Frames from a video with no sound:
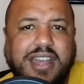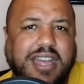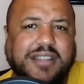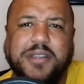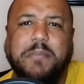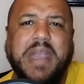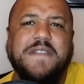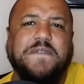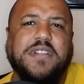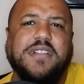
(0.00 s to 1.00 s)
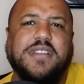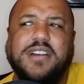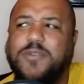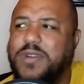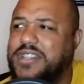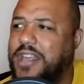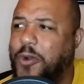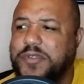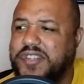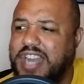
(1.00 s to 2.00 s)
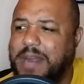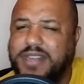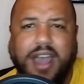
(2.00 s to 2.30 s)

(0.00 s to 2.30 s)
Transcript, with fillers: And then the main villain, uh, what the hell was his name?